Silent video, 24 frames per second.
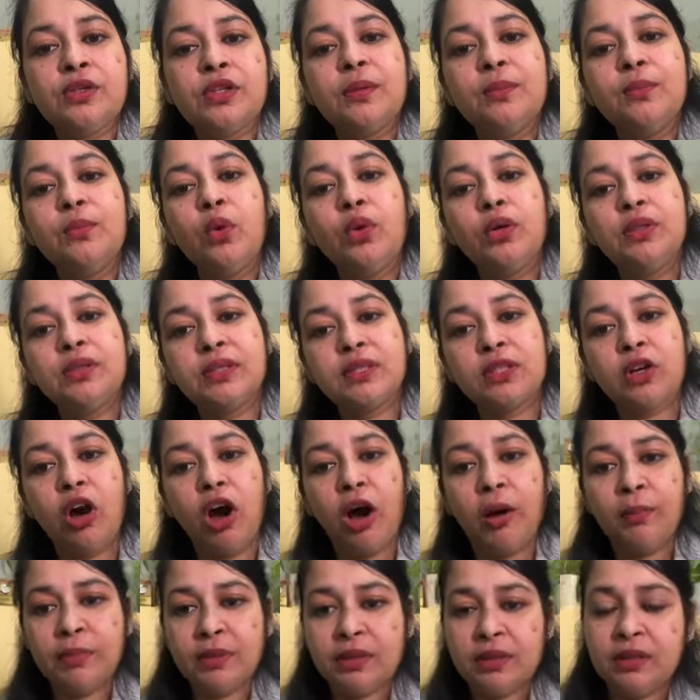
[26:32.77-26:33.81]
So the most
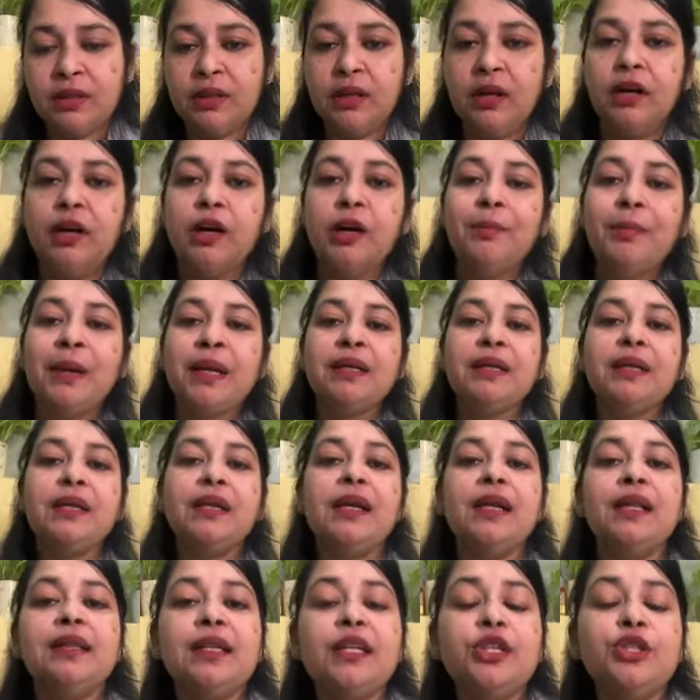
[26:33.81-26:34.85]
common mental
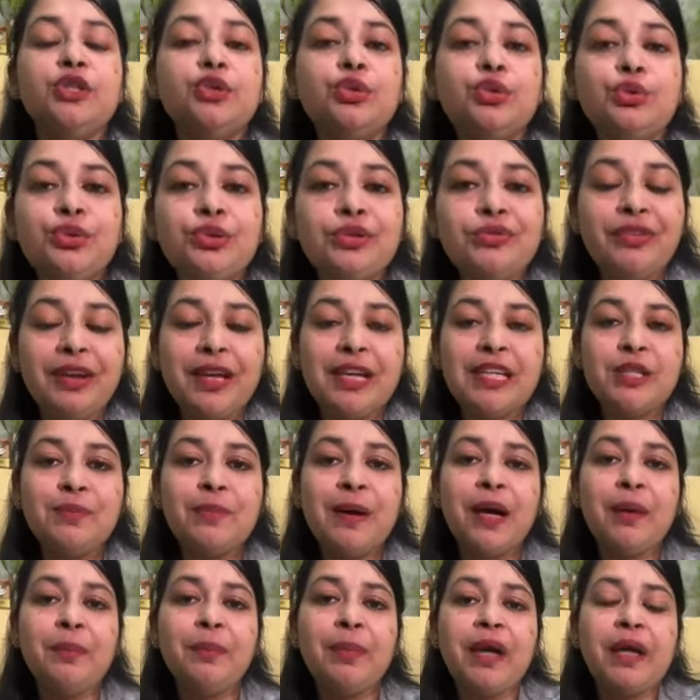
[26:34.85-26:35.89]
health issues faced
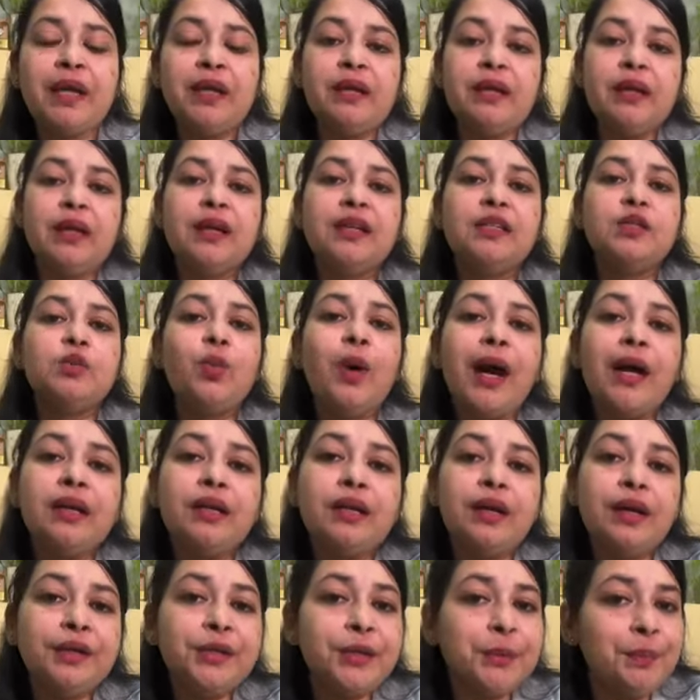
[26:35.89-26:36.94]
by men is
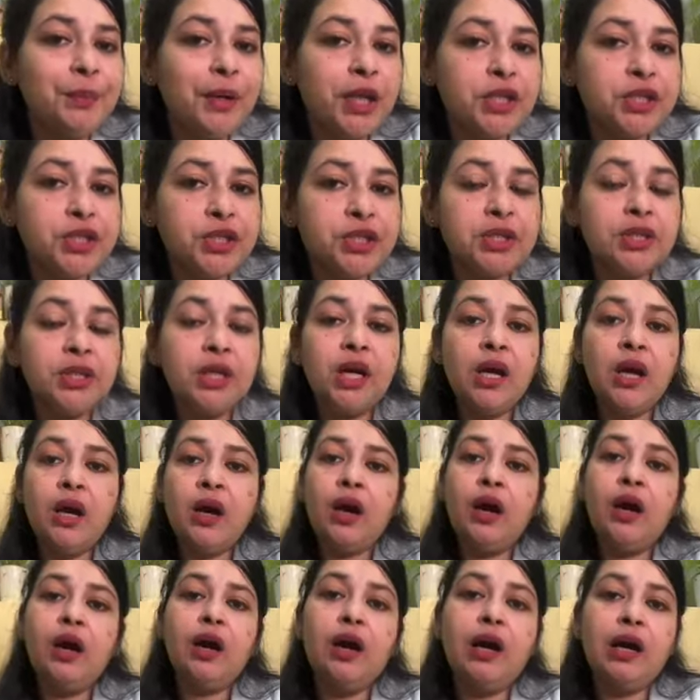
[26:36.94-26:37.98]
one, depression.
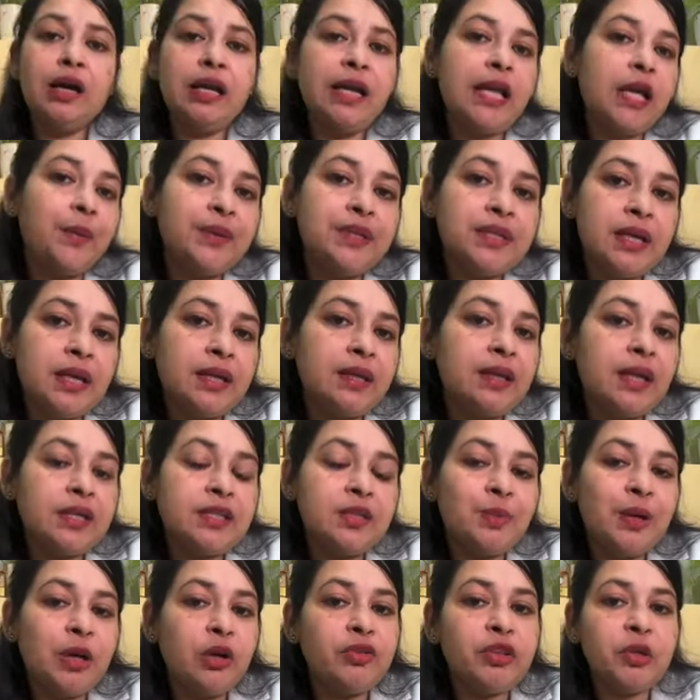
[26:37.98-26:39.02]
Like we said,
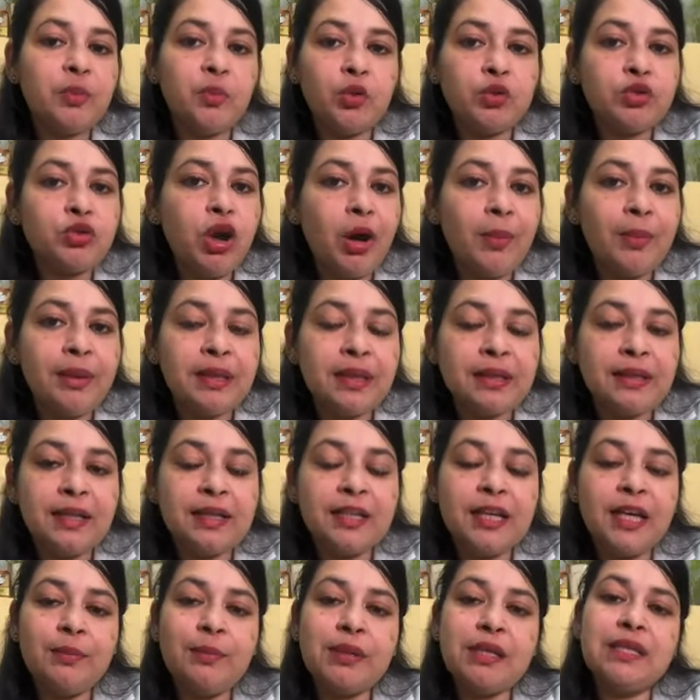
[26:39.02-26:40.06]
that's one of the most common thing
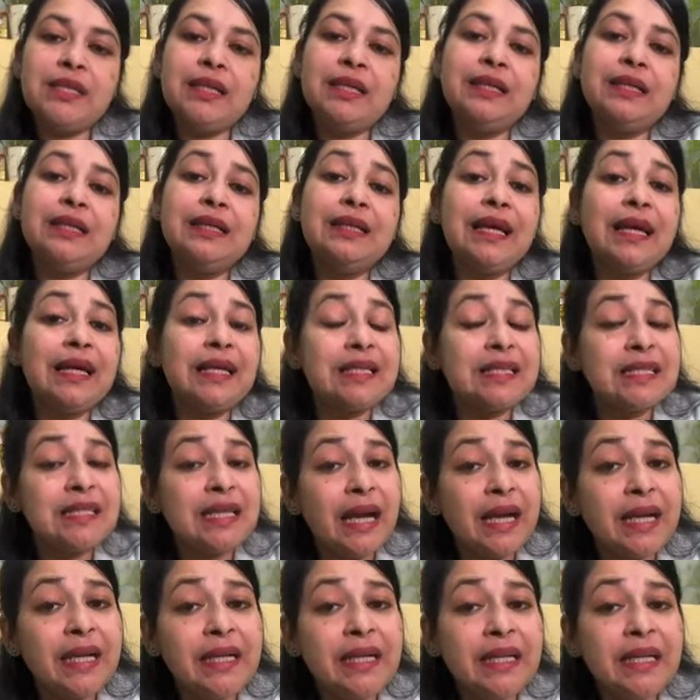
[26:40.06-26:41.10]
that can be seen, and
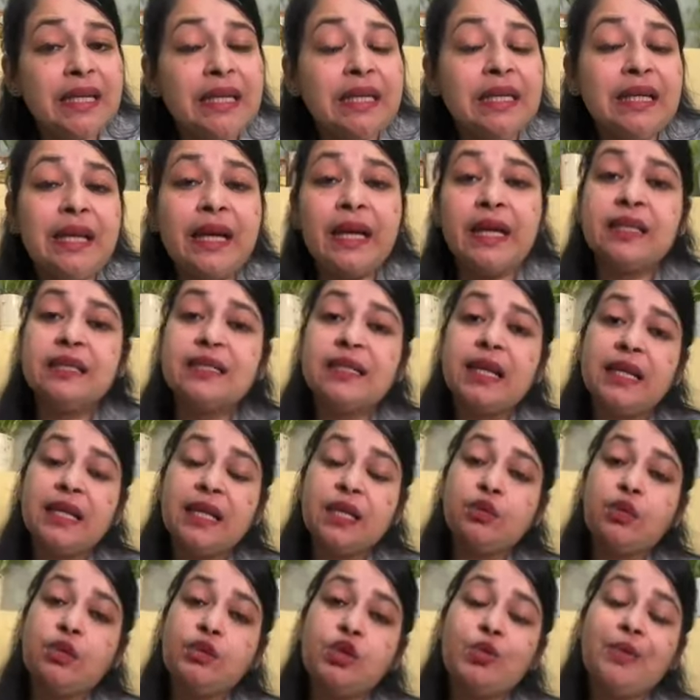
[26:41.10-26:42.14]
anxiety. In
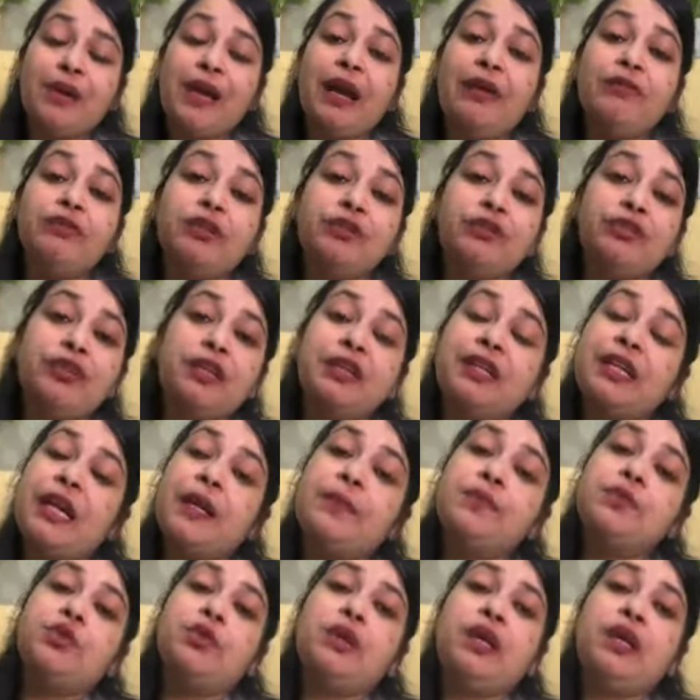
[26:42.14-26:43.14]
anxieties also we have different types.